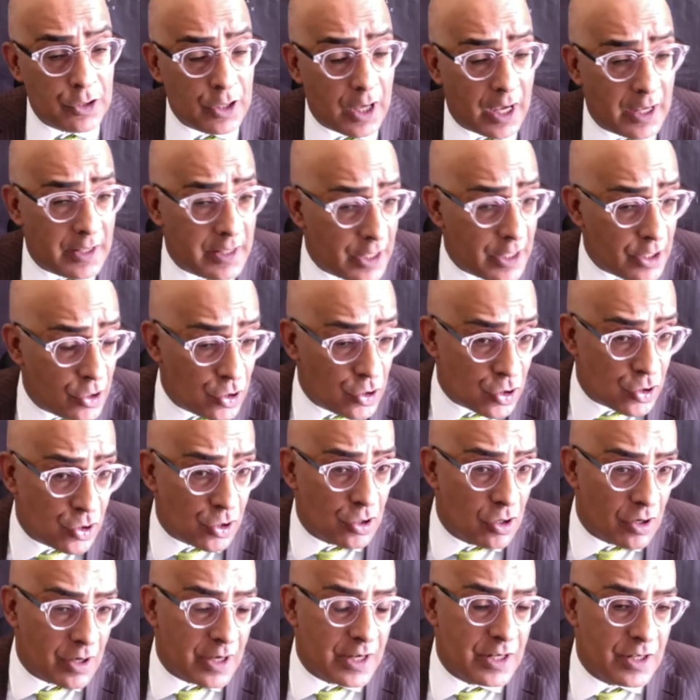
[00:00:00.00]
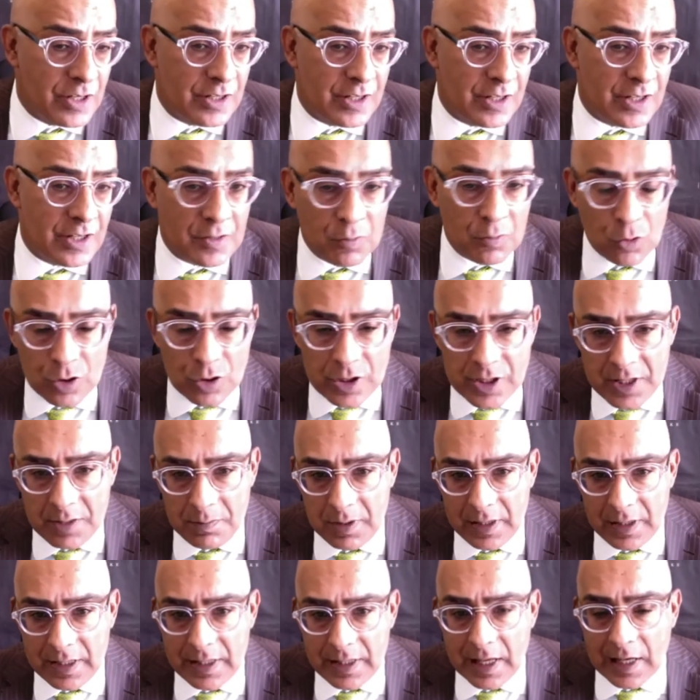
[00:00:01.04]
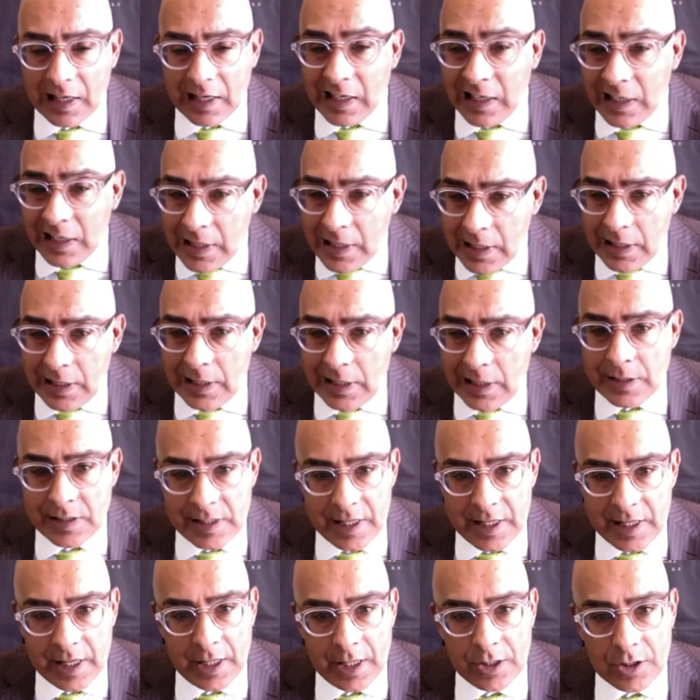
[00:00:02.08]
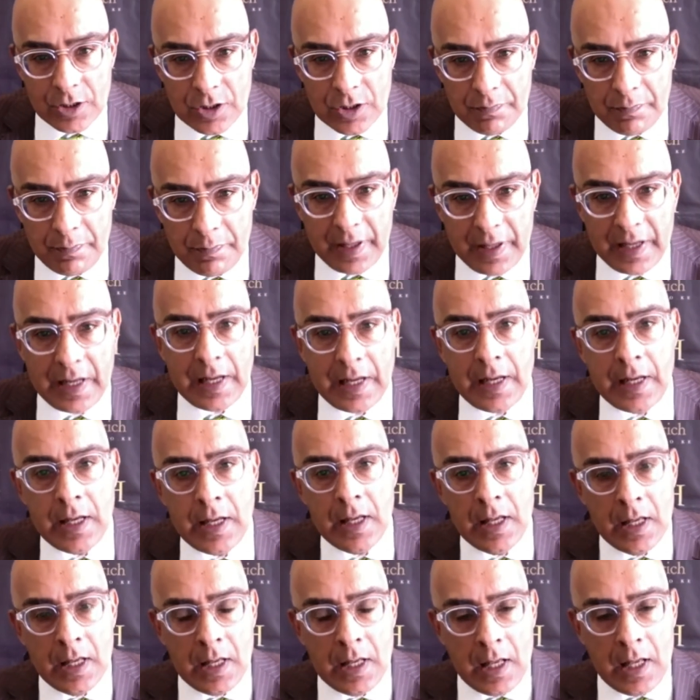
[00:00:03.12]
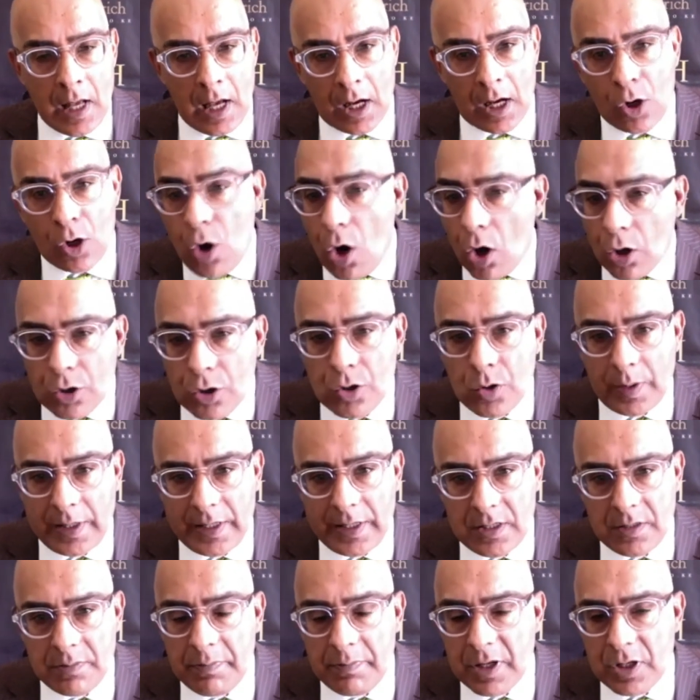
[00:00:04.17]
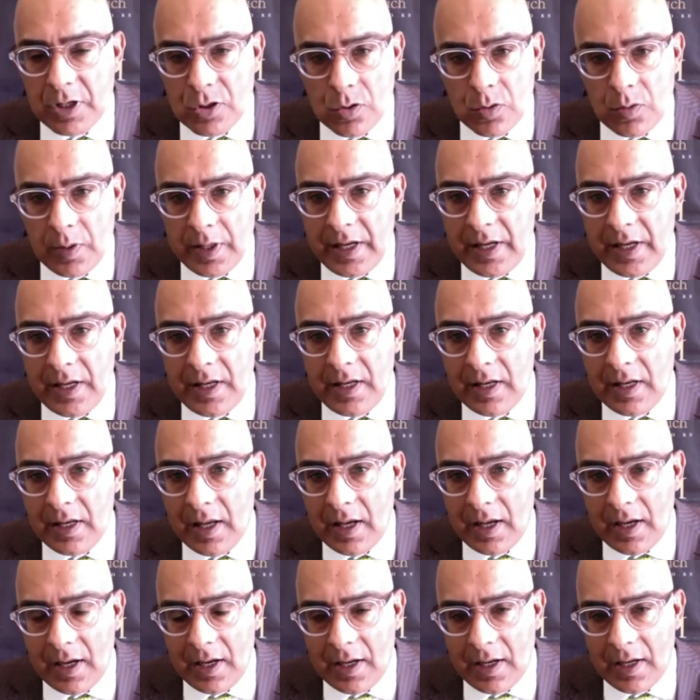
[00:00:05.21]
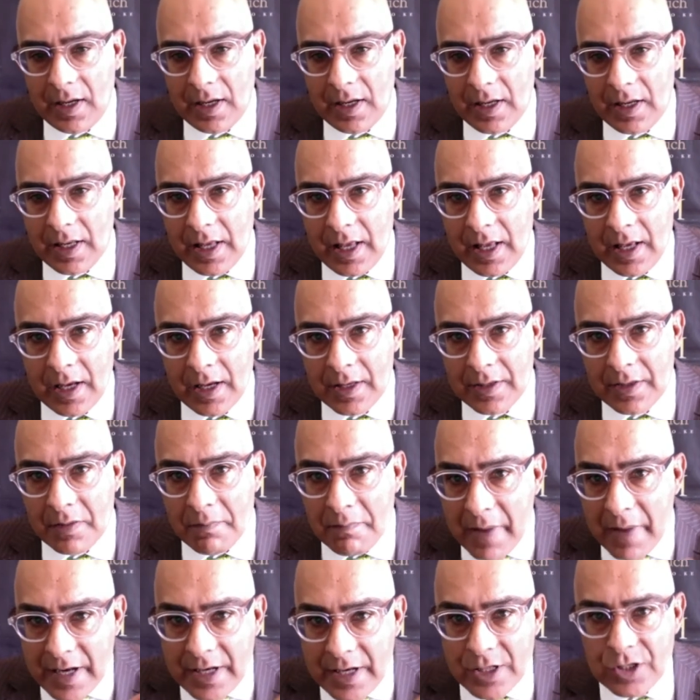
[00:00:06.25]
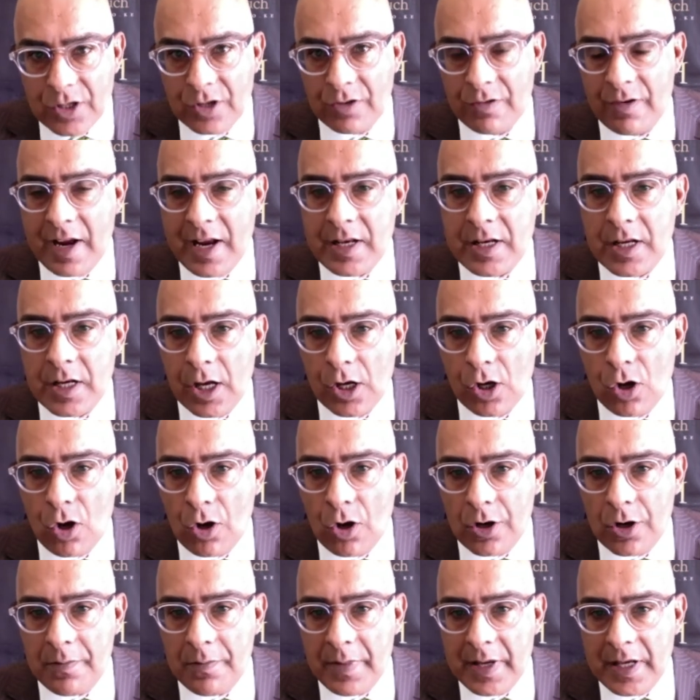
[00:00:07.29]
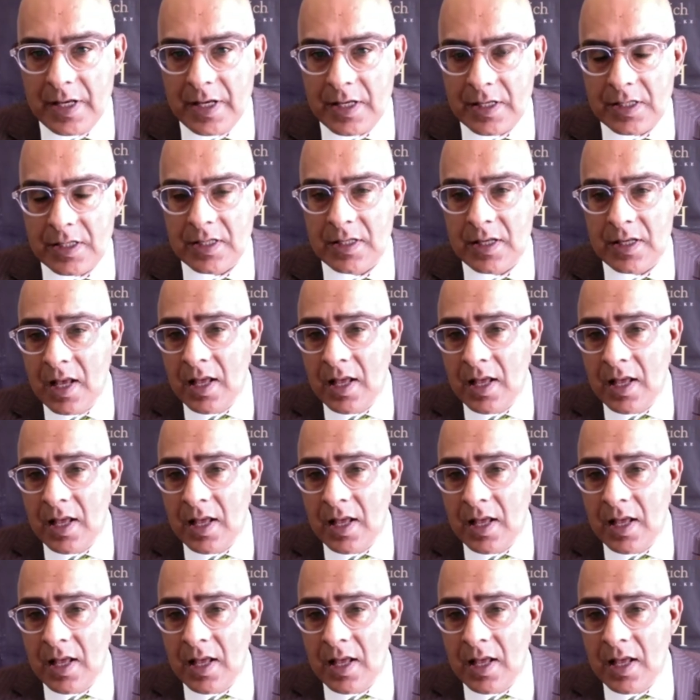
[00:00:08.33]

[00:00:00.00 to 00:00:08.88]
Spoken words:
I think you should look into this more deeply. They're clearly seeking to be a conduit between the Mediterranean economies,